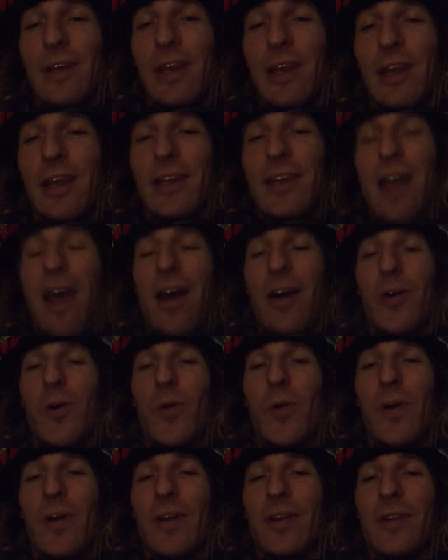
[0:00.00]
And
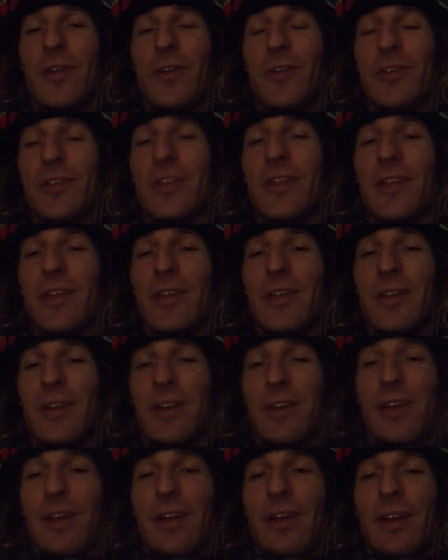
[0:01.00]
Yahuwah. Those are the
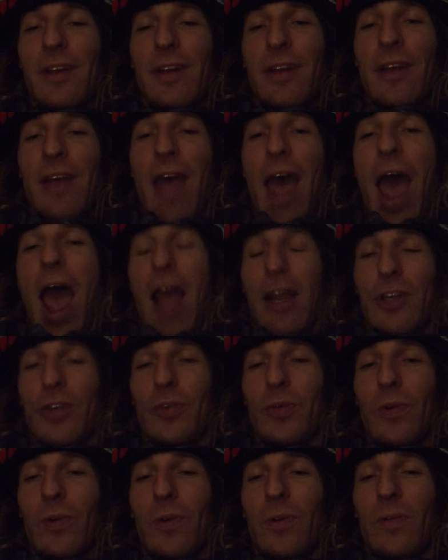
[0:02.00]

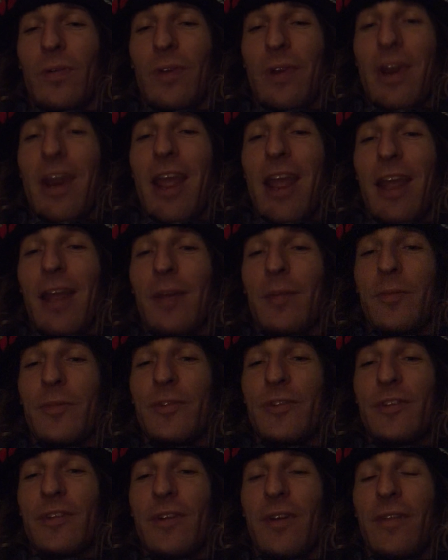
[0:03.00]
actual
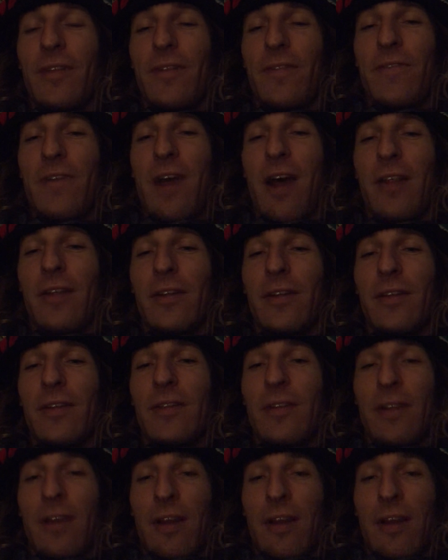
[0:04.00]
names of the Father.